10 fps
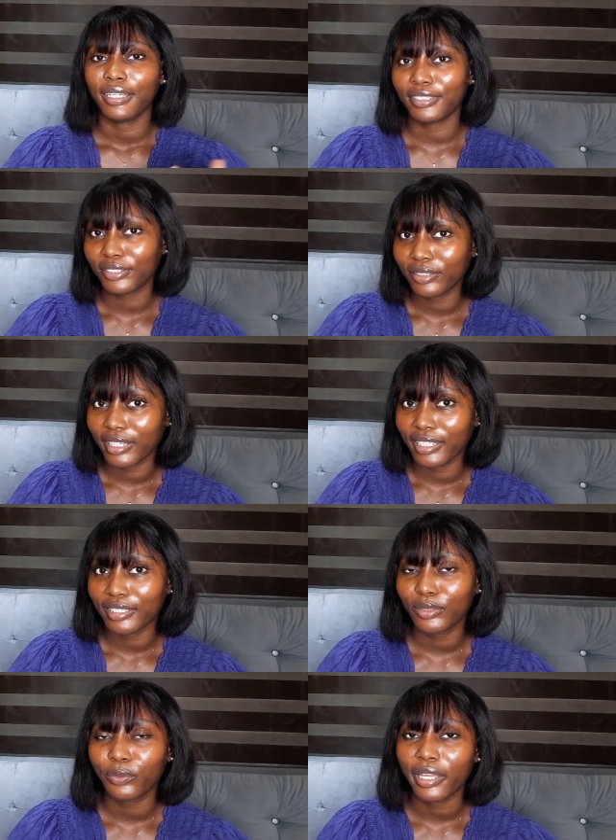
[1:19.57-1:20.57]
And so
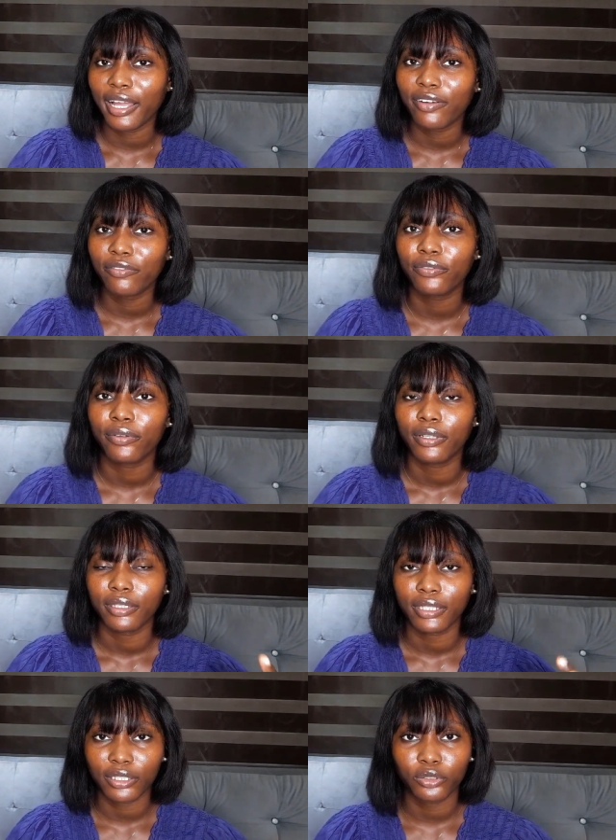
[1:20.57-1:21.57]
guys, we have
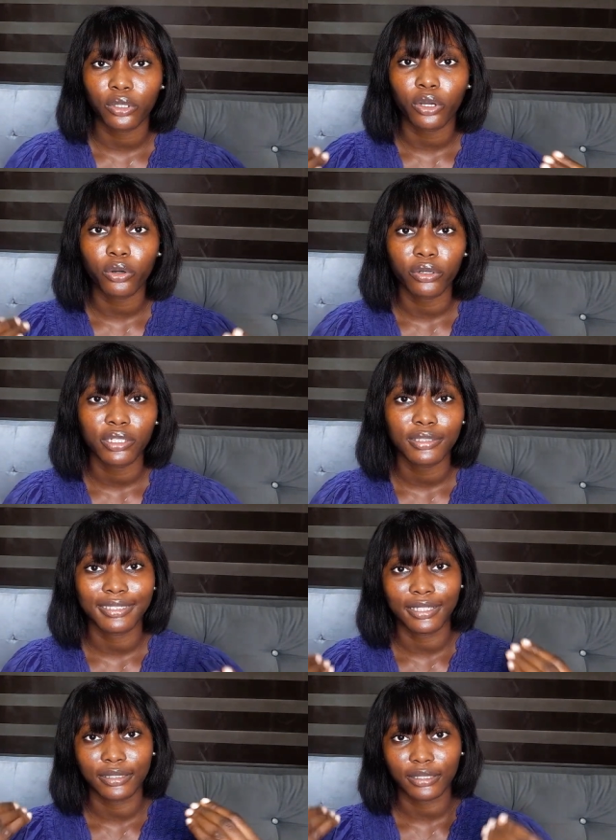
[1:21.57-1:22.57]
natural oils
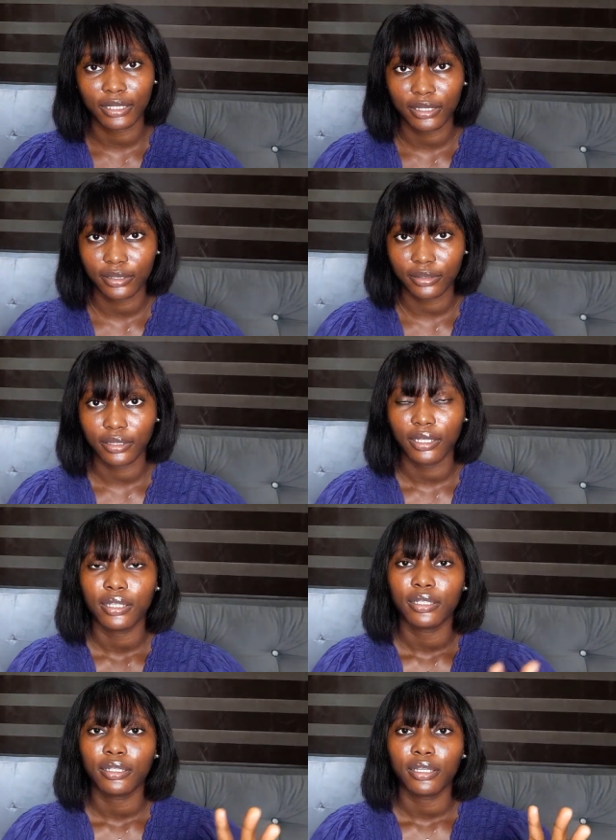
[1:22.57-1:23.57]
in our skin.
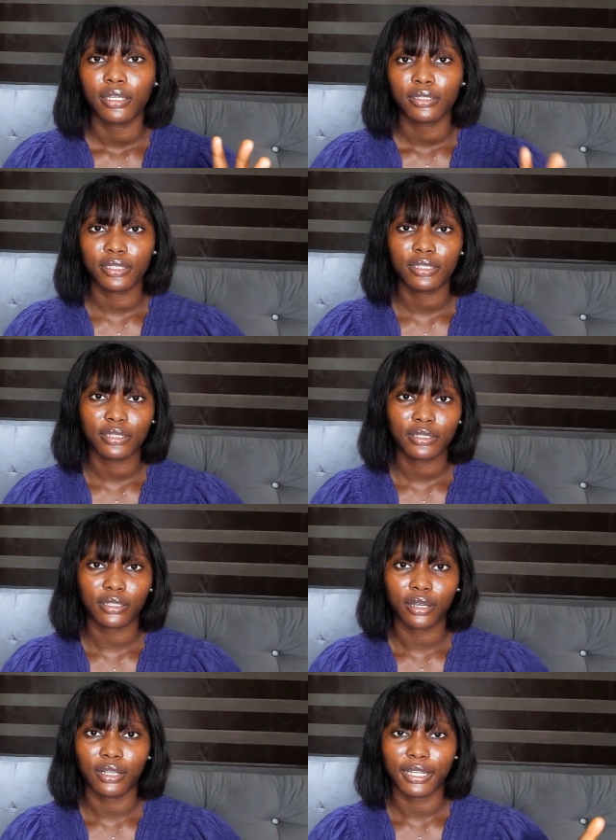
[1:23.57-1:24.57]
These
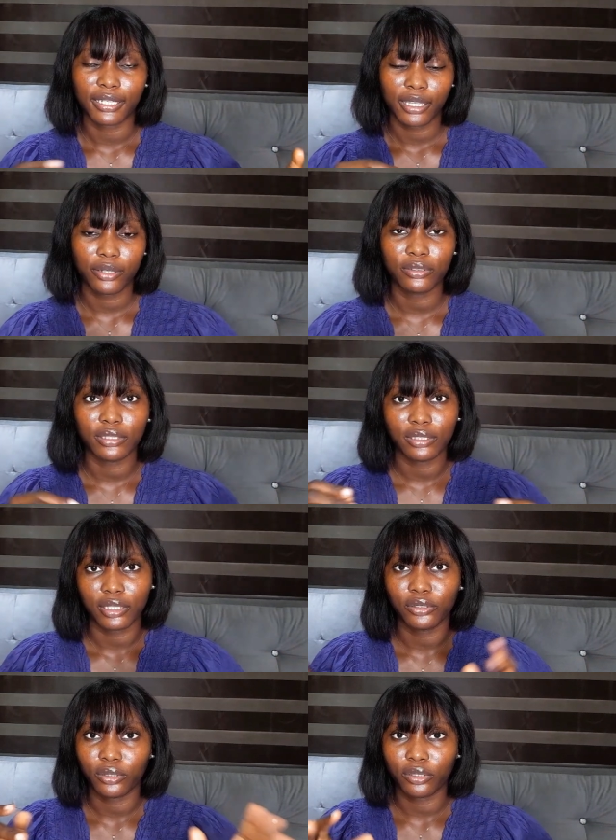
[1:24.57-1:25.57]
are like healthy
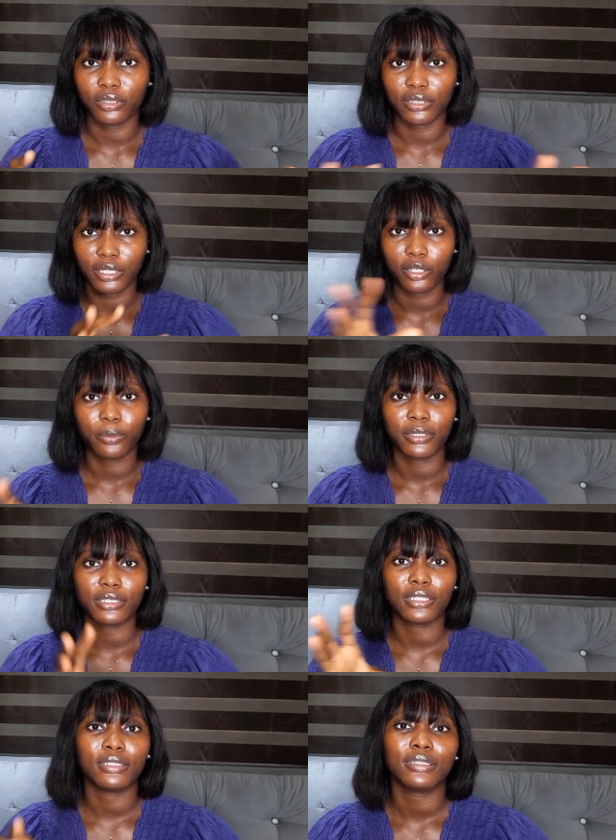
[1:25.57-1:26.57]
natural oils that help our
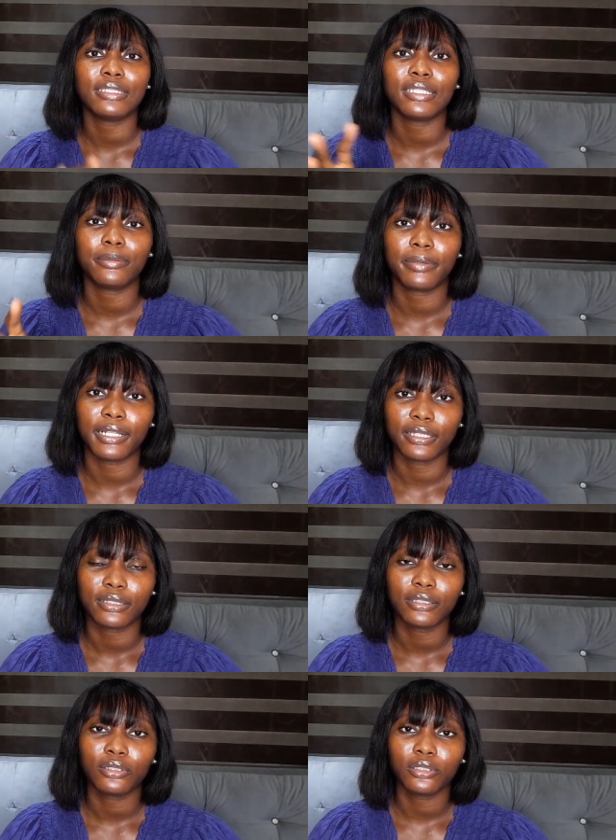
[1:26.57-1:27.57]
skin stay
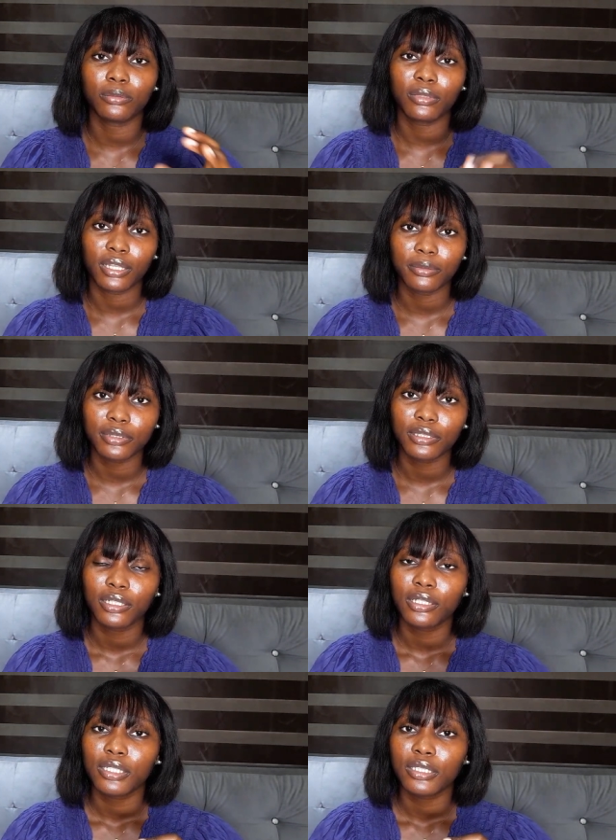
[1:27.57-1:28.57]
balanced. So sometimes
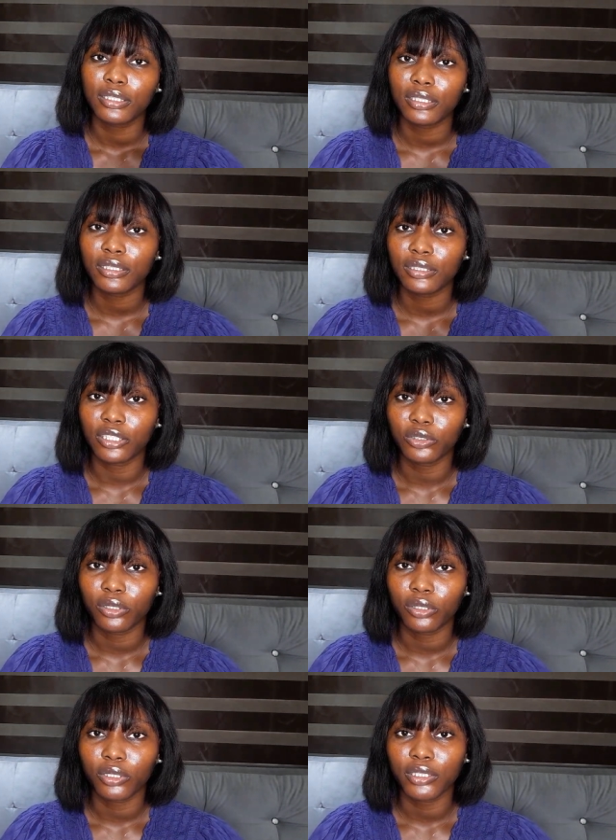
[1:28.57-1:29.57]
these
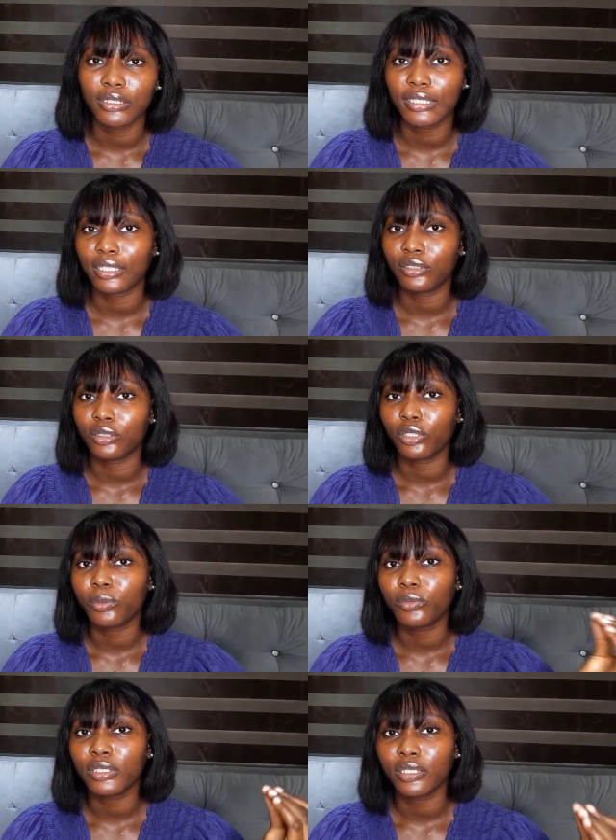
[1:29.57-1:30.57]
natural oils get to the
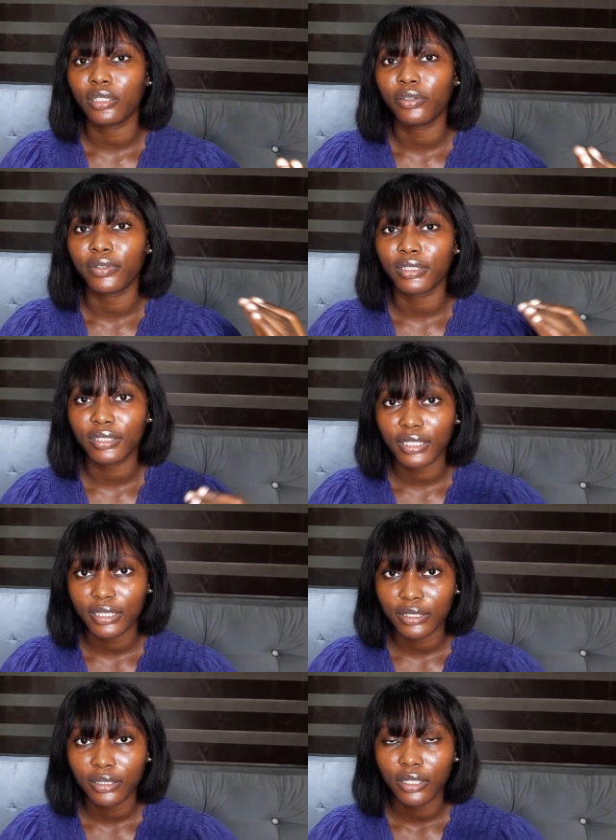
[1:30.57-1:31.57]
topmost layer of our
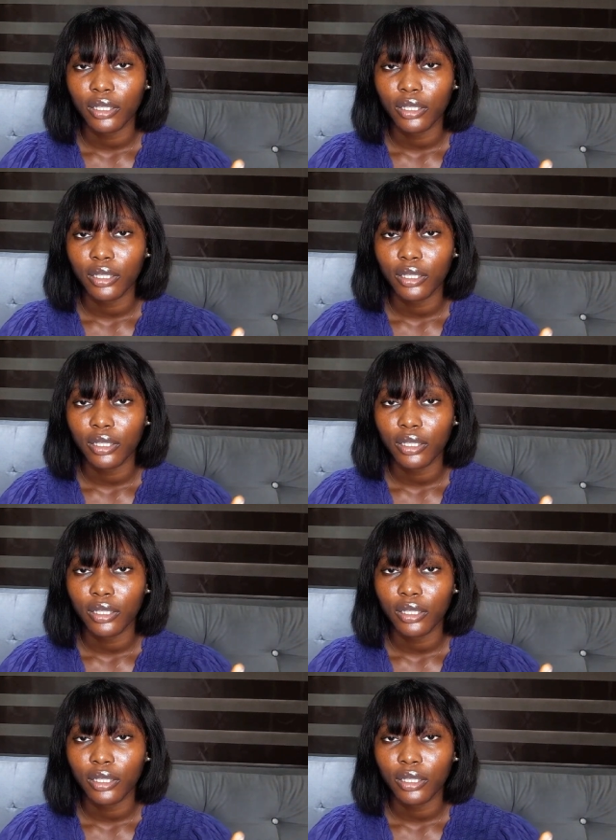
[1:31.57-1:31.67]
skin,